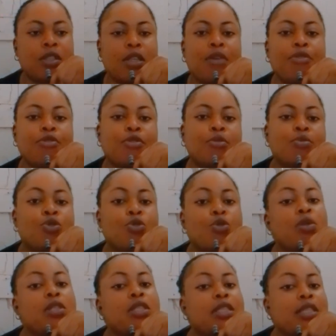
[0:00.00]
start from
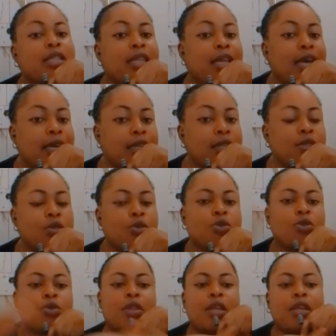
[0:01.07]
29
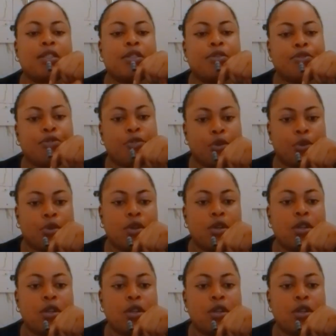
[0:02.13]
to 34.